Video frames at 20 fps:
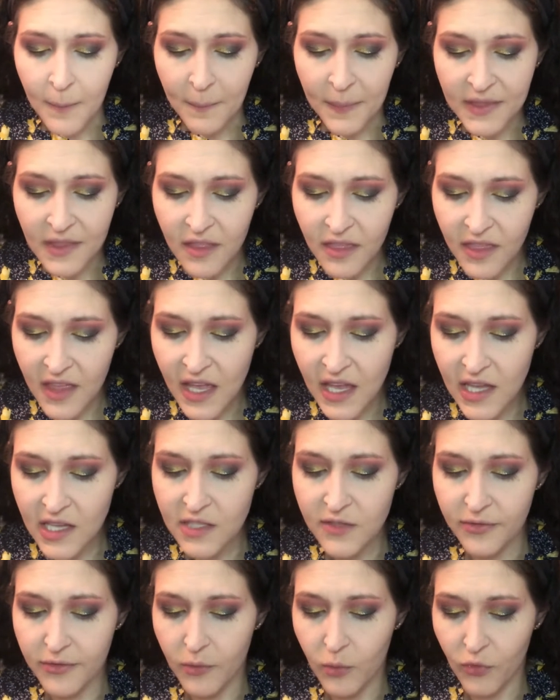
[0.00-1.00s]
But the thing
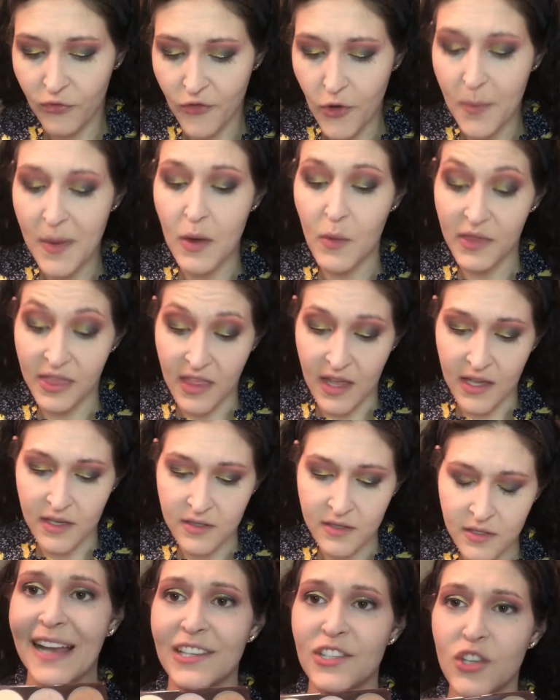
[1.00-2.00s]
is for me with
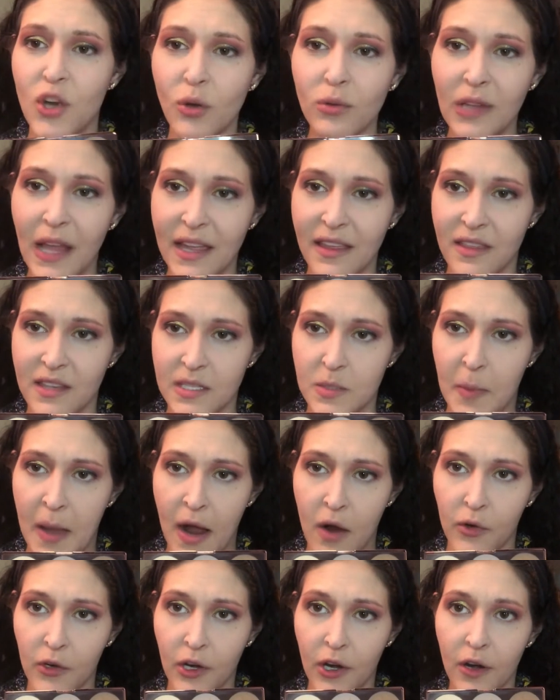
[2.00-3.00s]
this, I don't like this
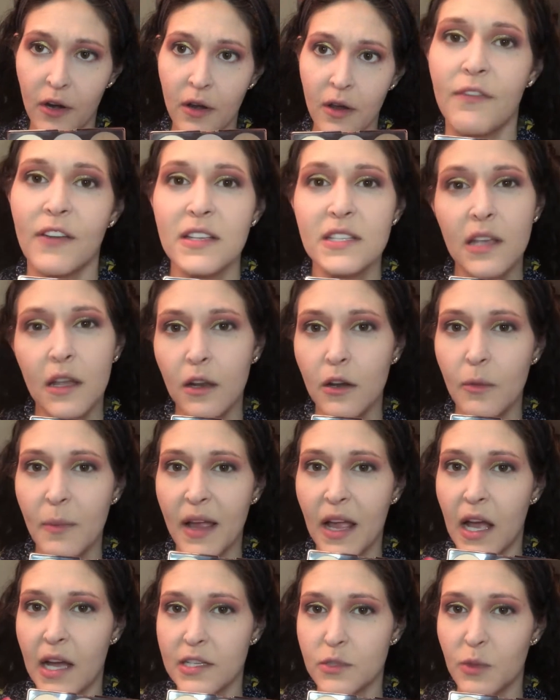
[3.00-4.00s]
powder. If I set under
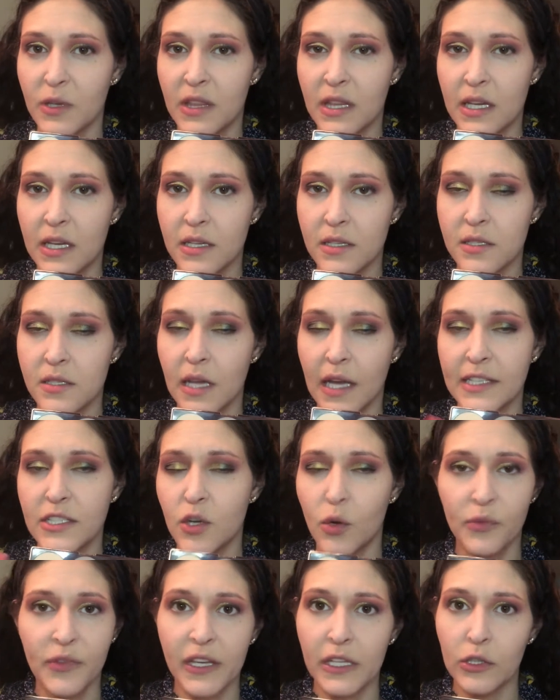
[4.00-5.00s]
my eyes with this, I
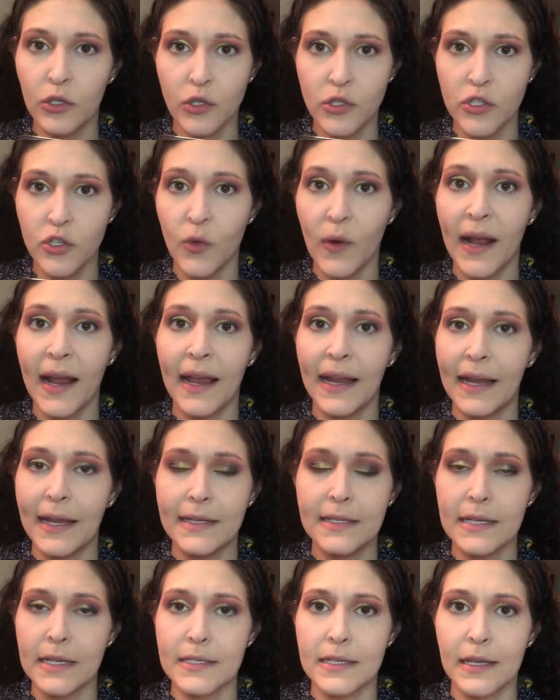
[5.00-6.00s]
don't think it looks great.
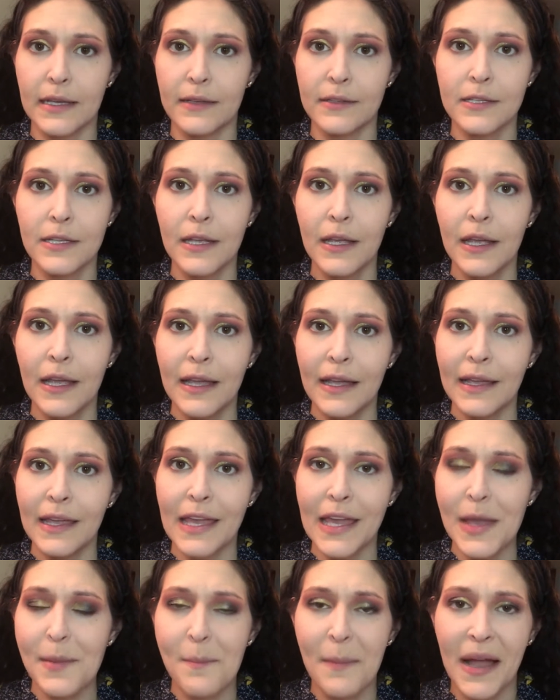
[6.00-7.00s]
It doesn't
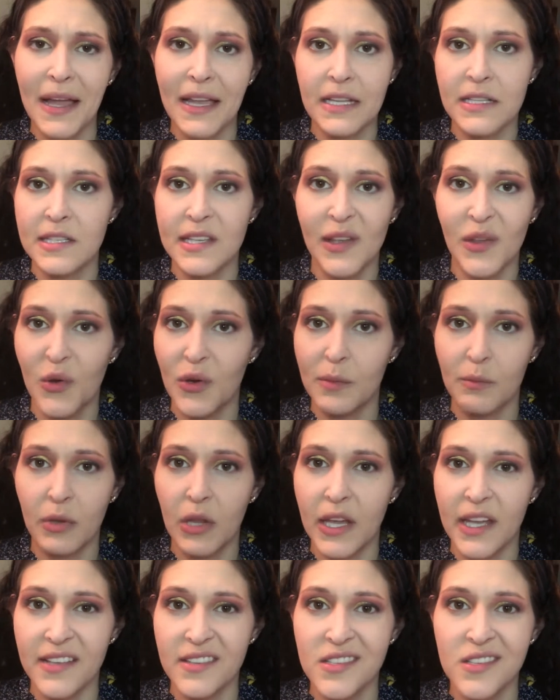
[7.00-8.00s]
keep my concealer in
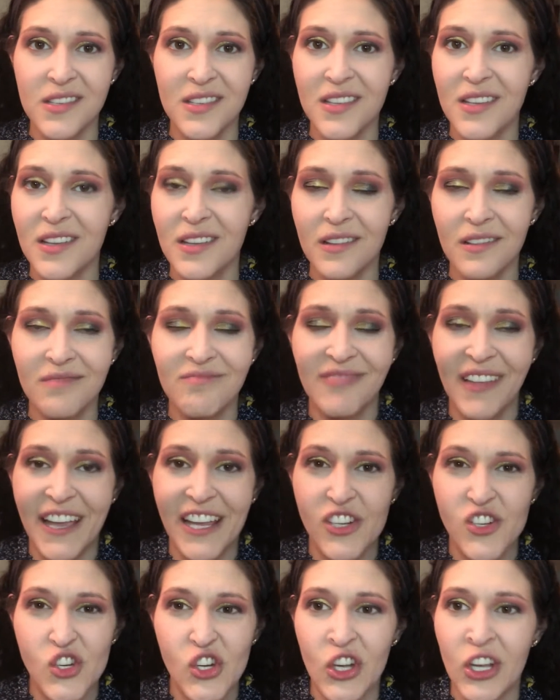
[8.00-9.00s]
place like
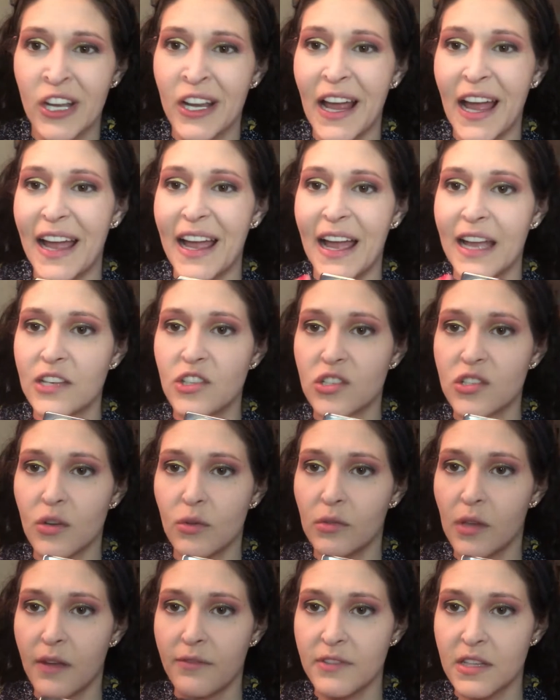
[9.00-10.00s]
it should. I just
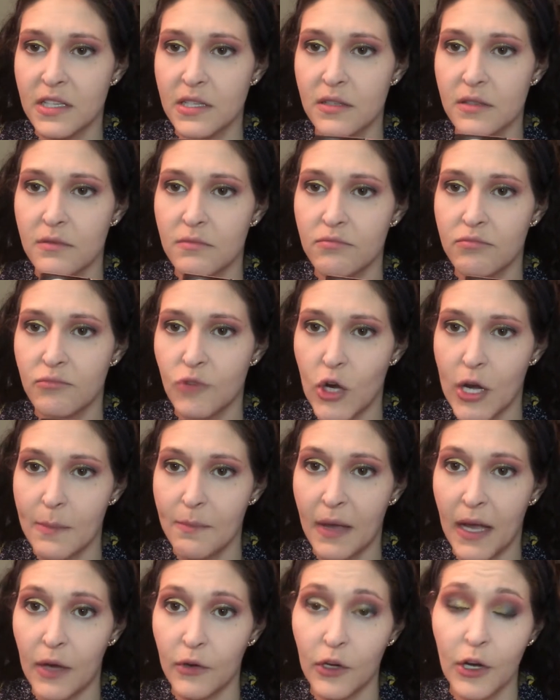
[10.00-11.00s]
don't love this cream
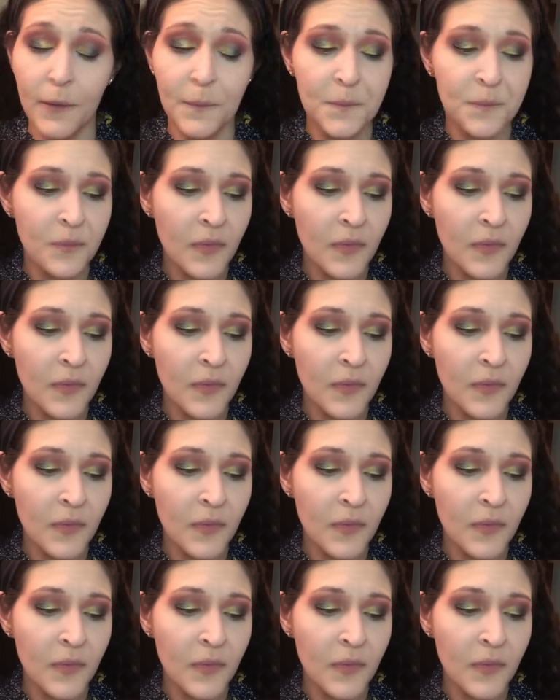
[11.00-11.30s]
powder.